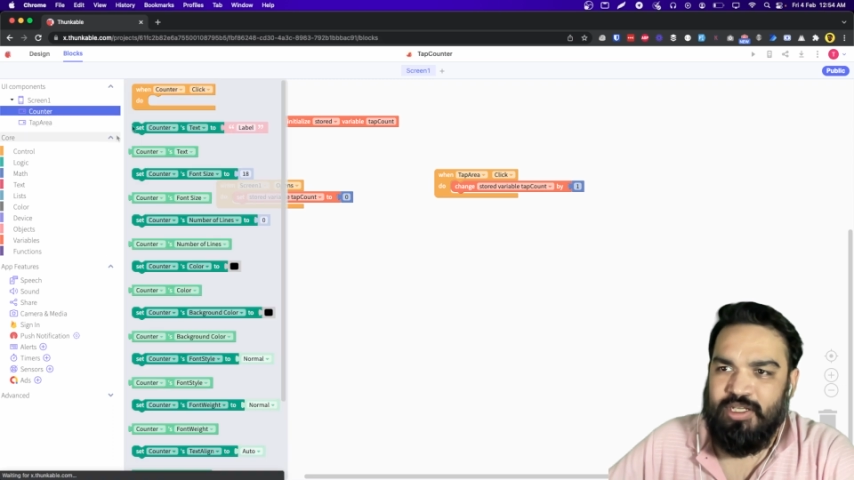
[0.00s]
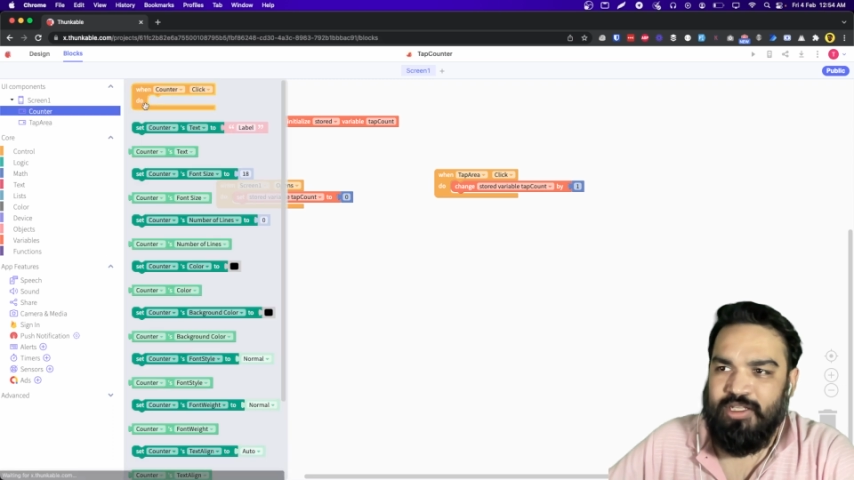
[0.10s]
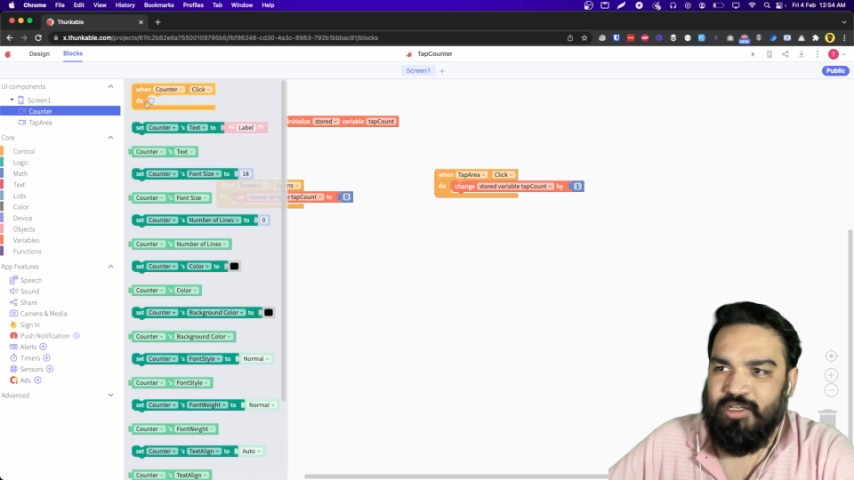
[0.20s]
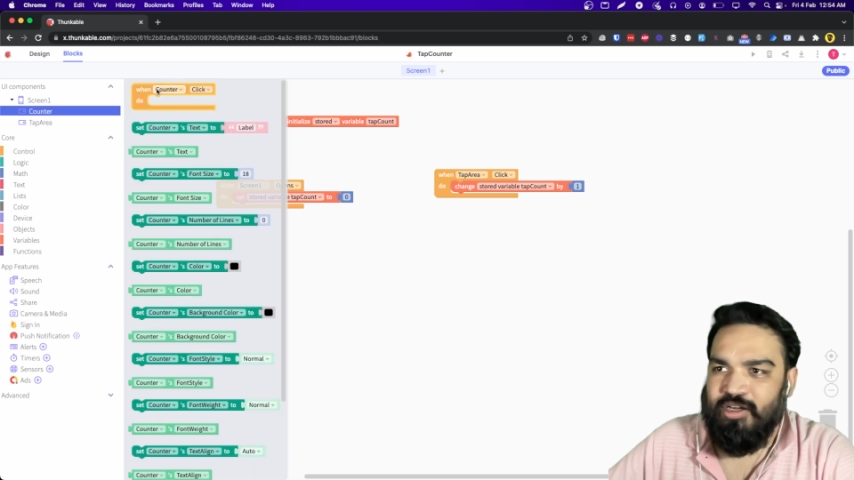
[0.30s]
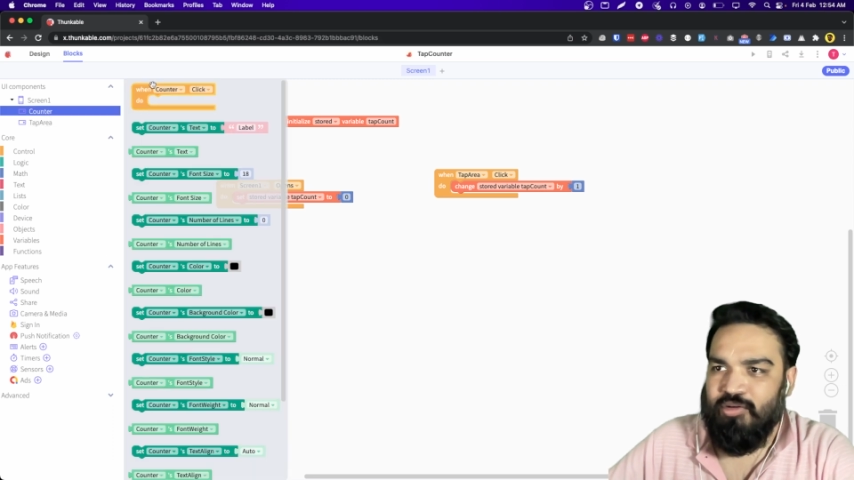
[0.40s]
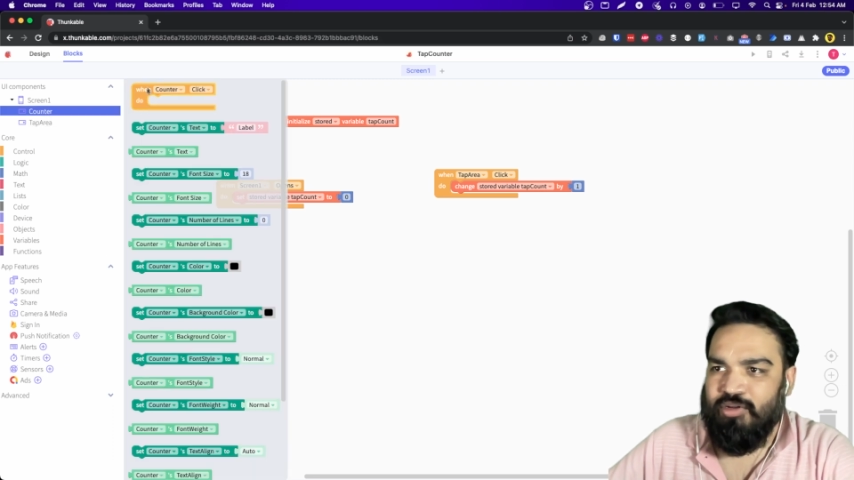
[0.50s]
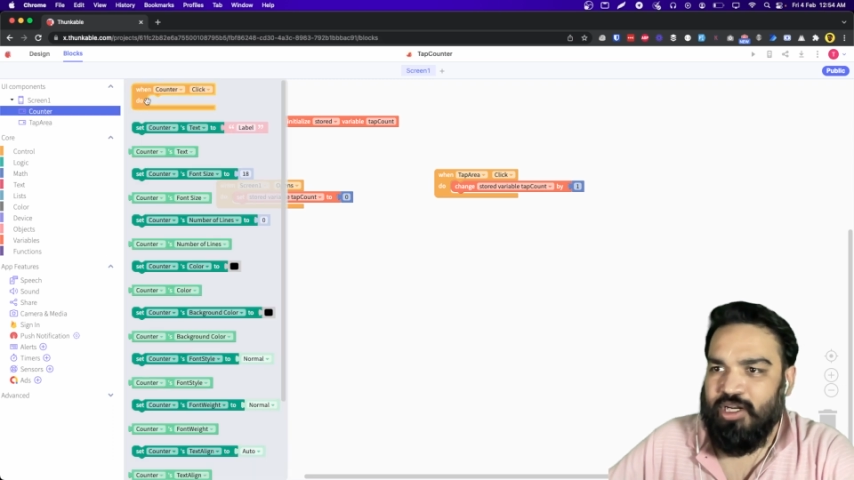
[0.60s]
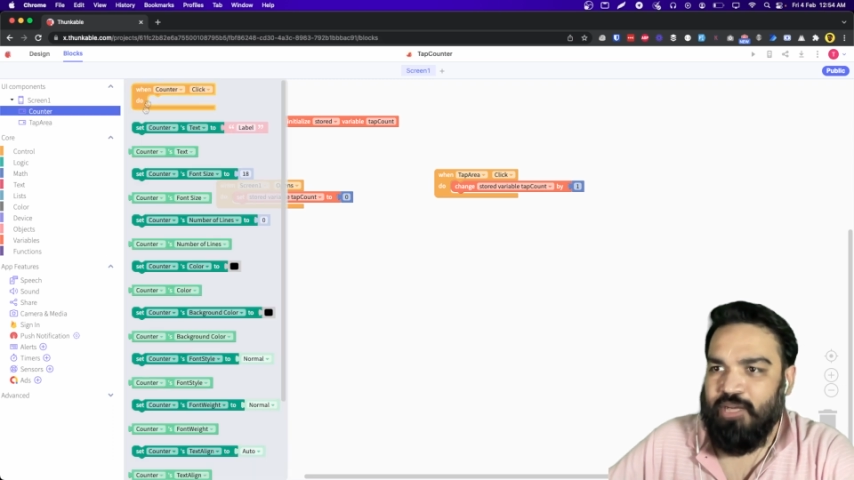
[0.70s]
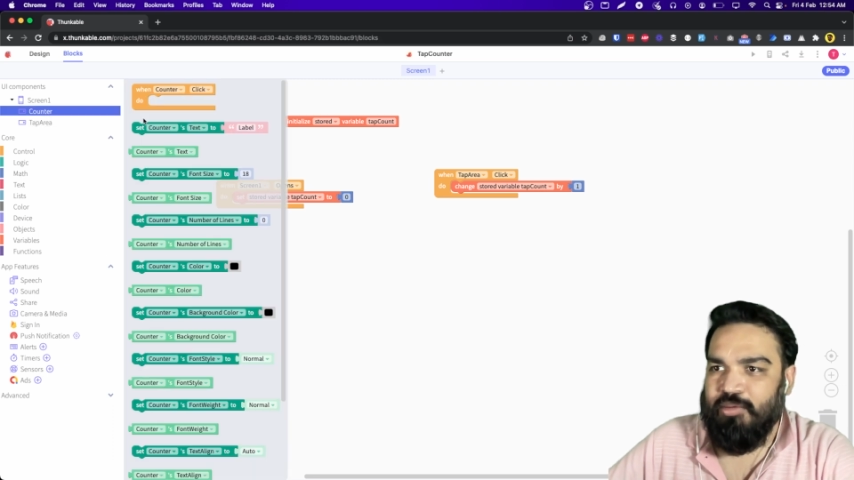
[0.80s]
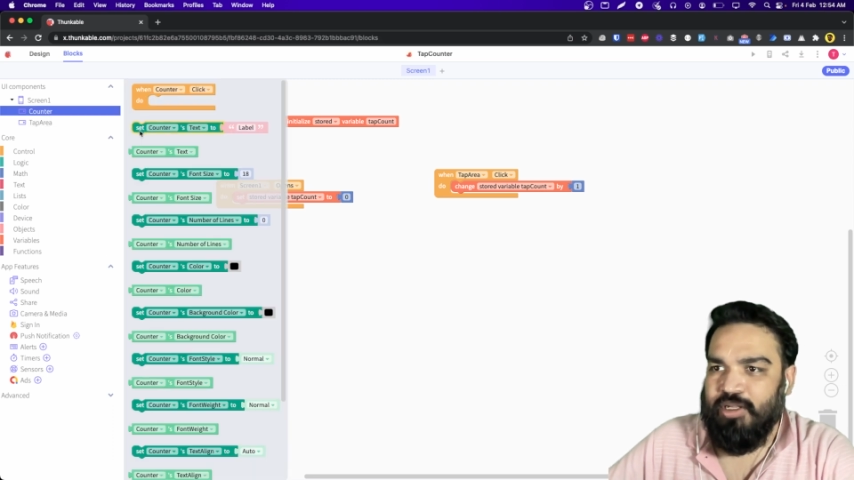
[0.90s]
in the counter
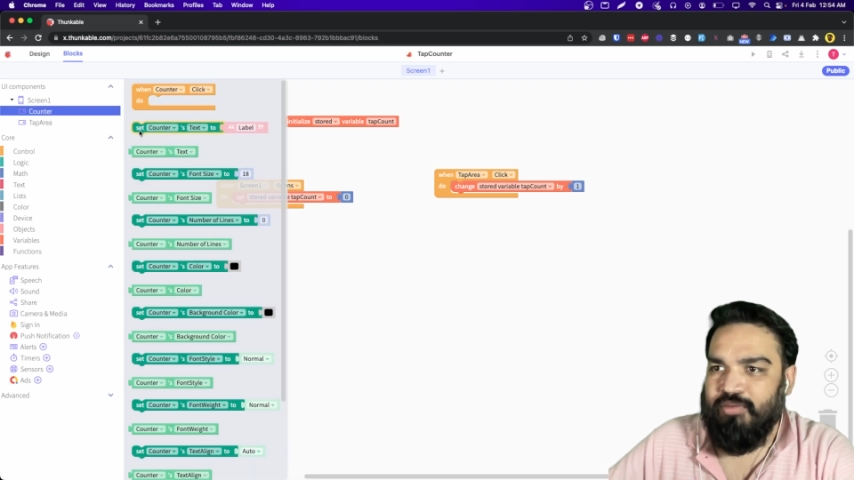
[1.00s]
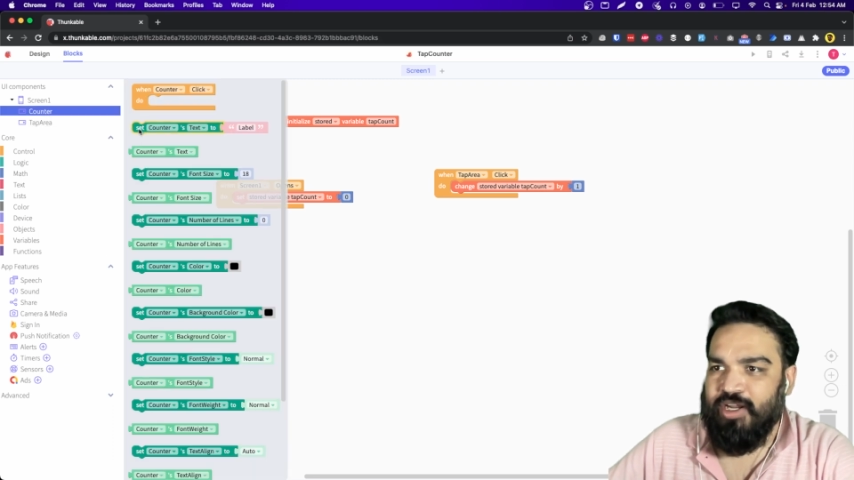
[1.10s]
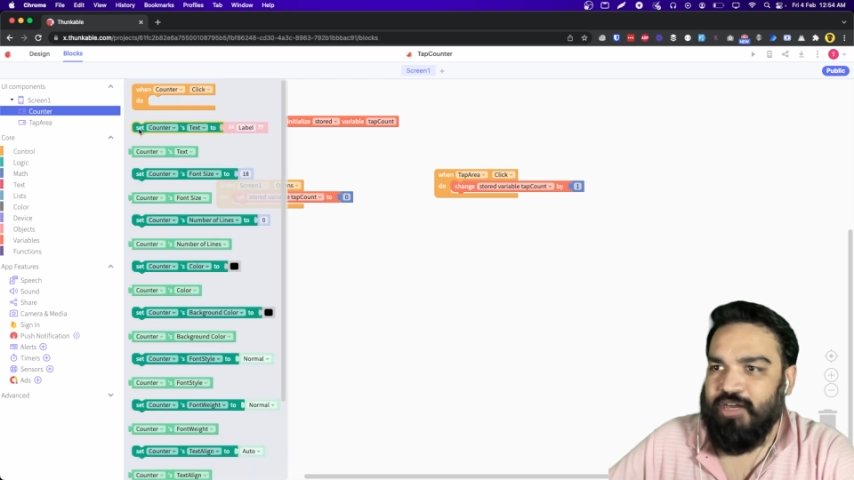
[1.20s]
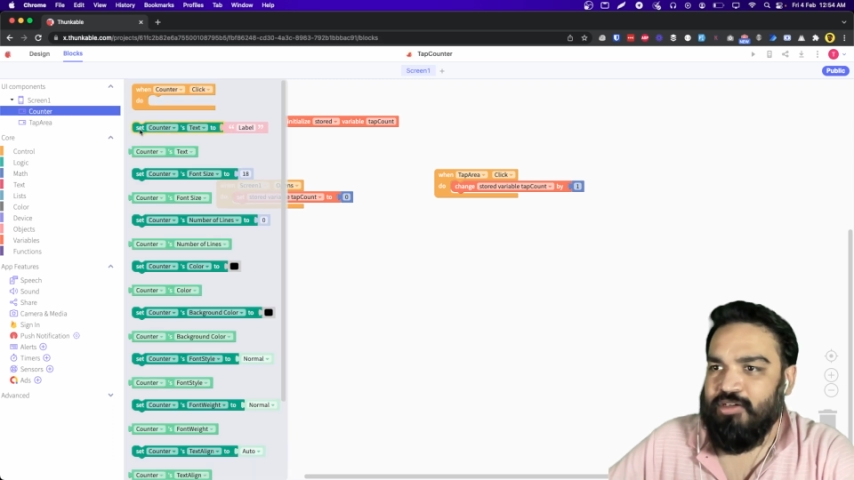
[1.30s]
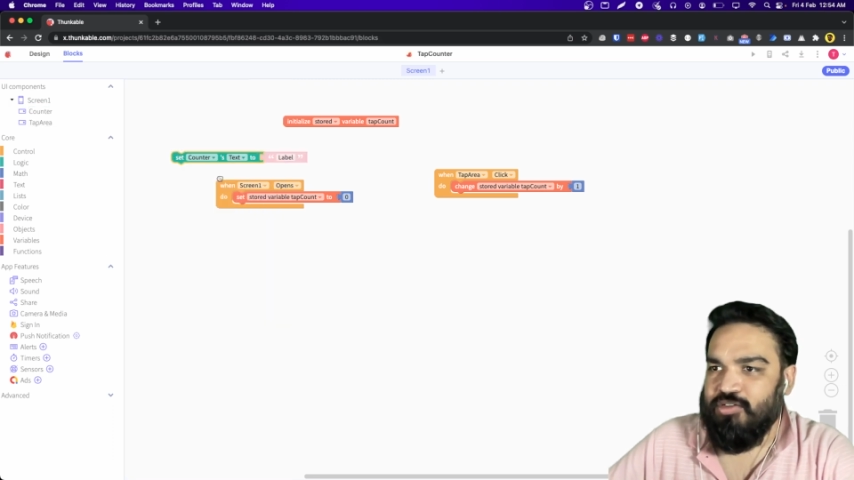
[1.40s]
label that we added.